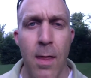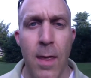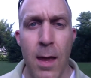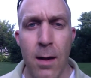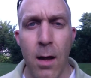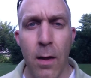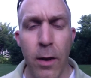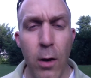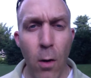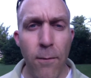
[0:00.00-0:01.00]
then
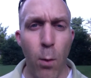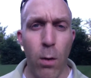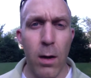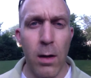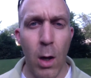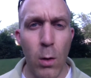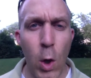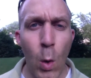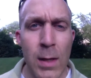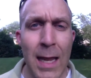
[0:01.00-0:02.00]
go for it.
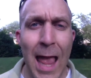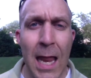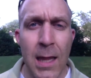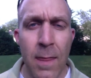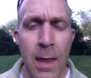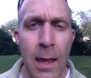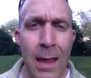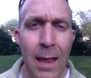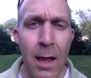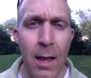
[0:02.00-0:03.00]
Don't let anything